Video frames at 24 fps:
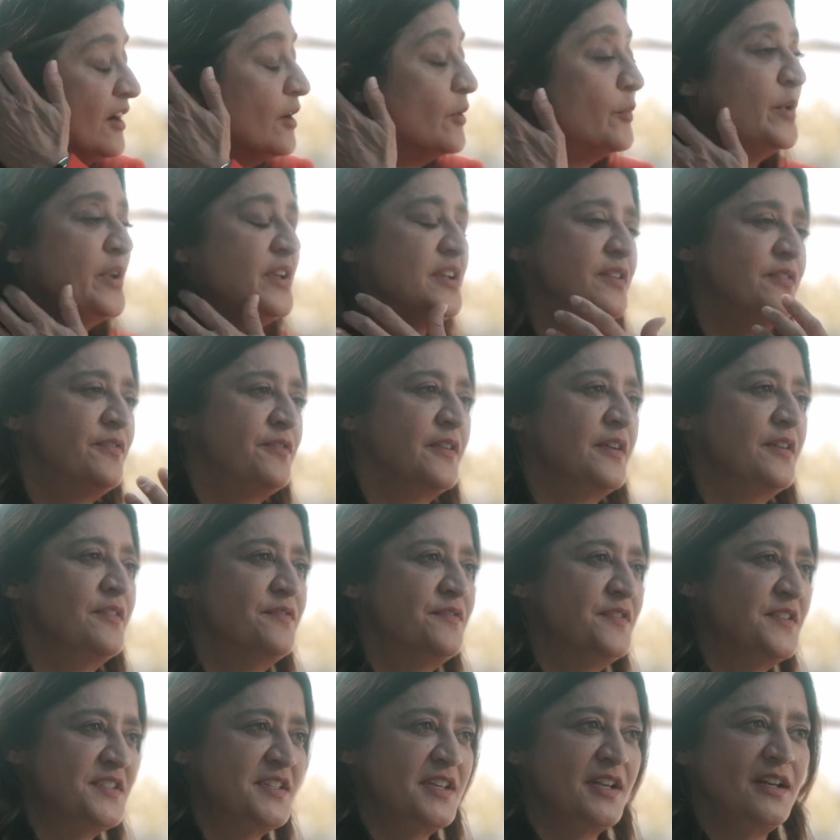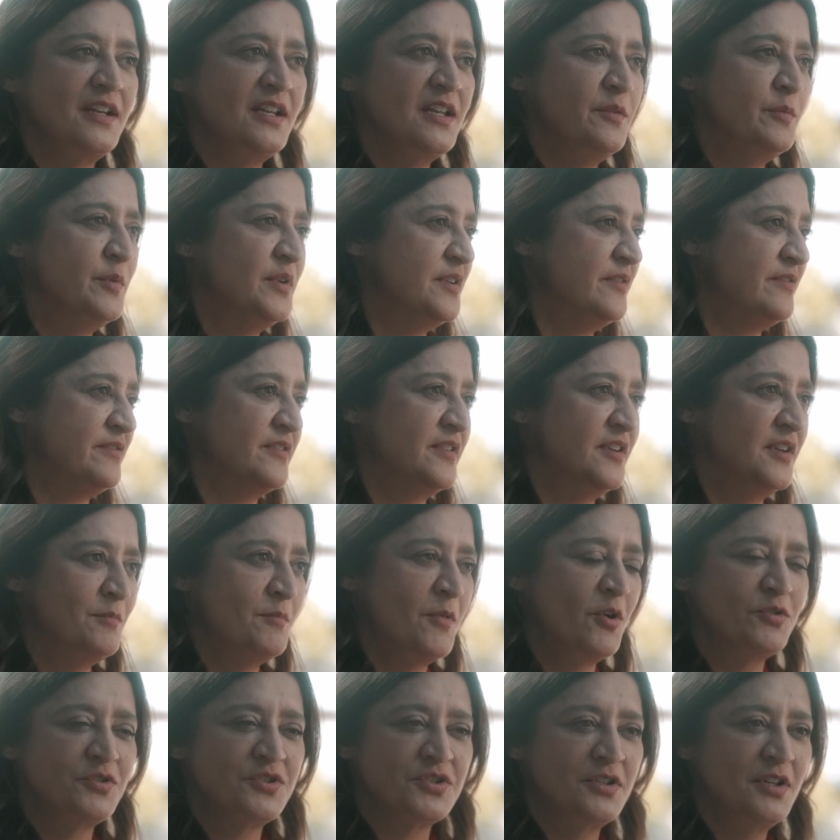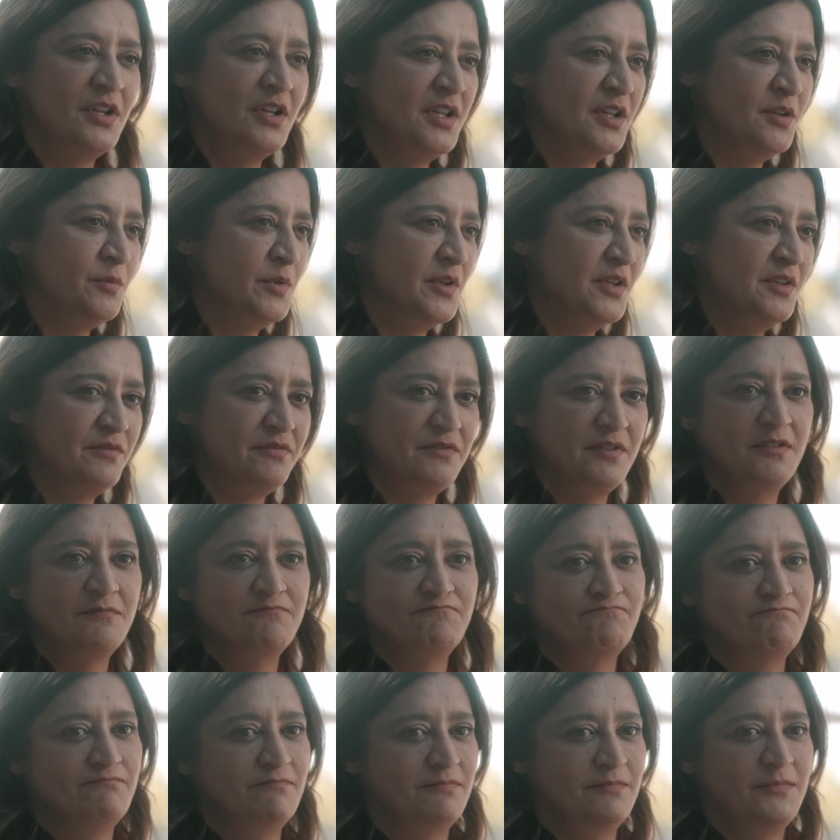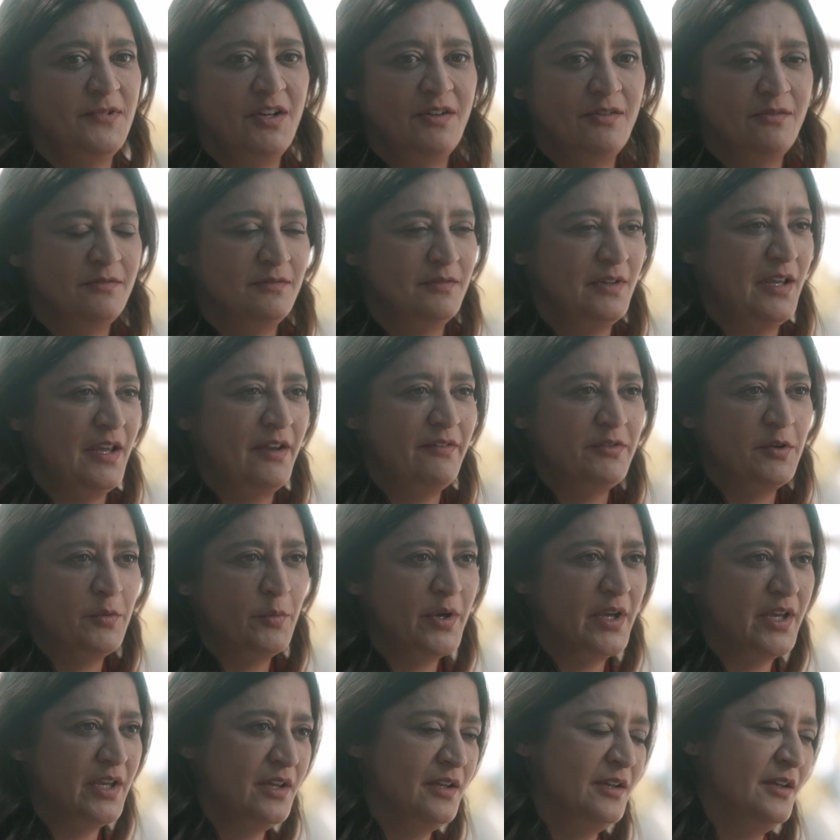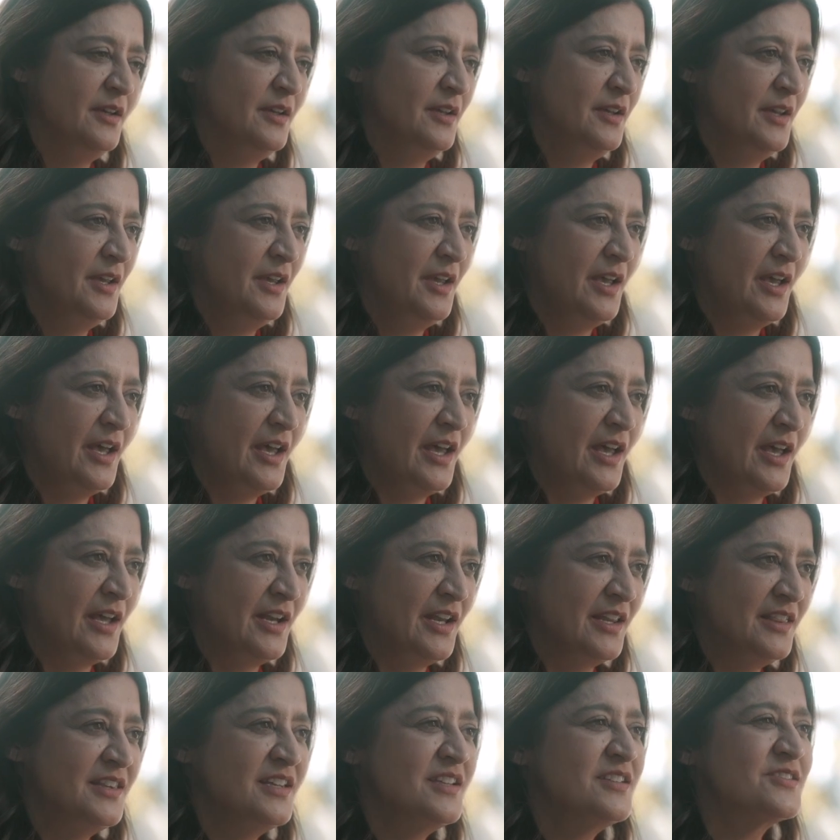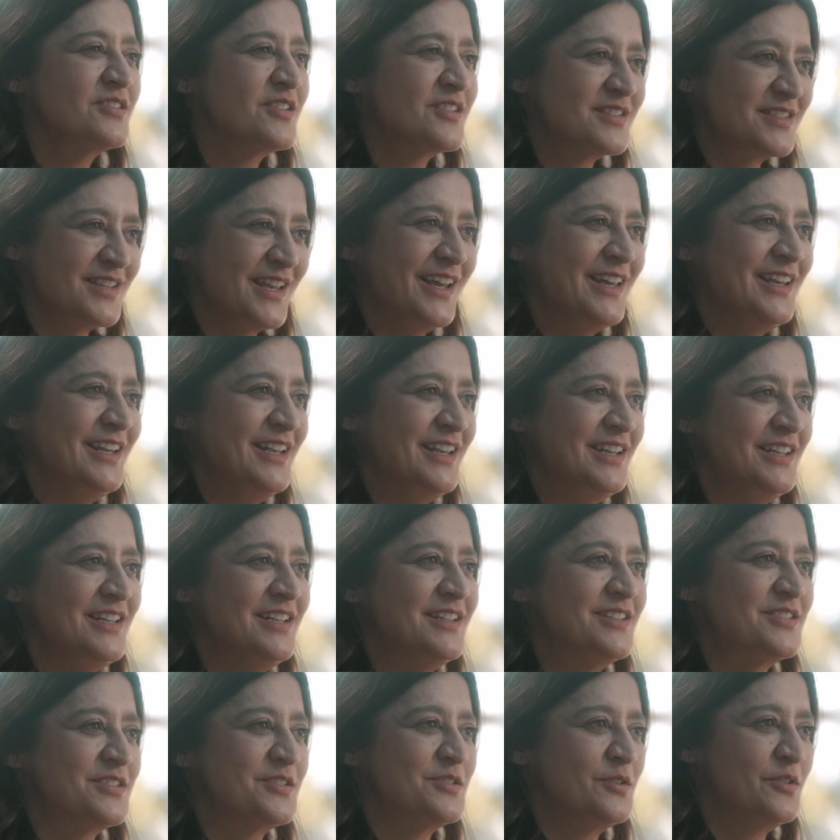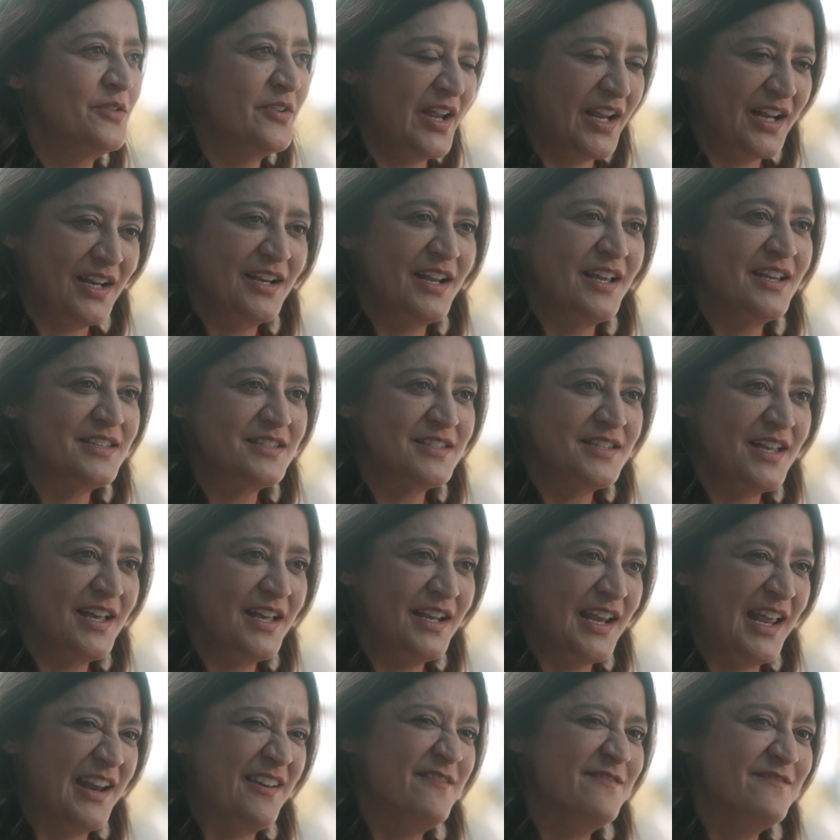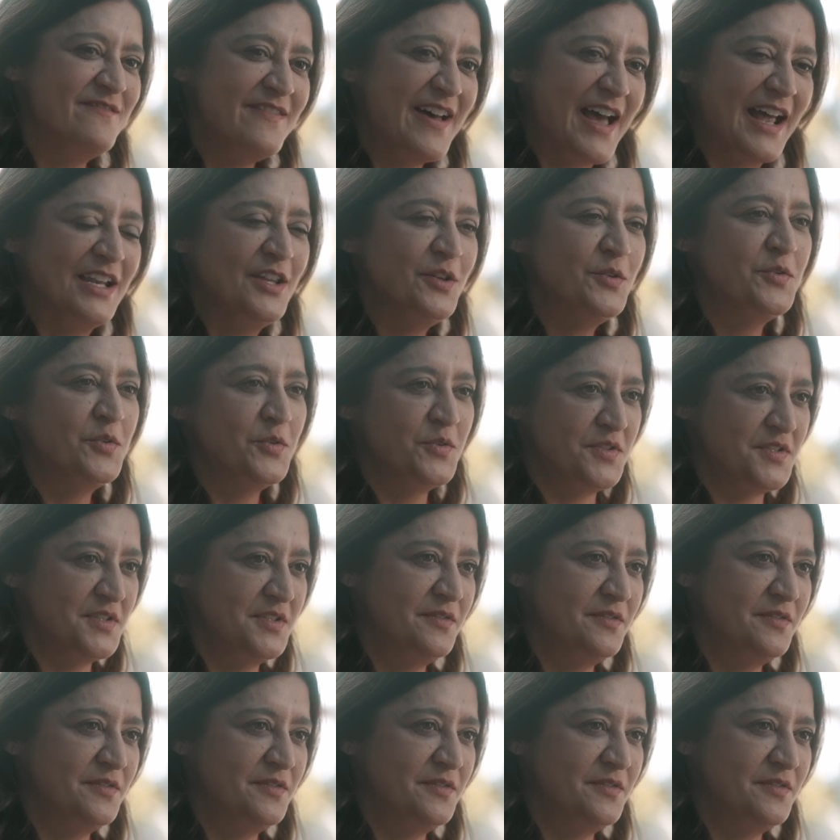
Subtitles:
We're different physically, we're different emotionally, we're different, you know, every way. And I think society needs to recognize that and value those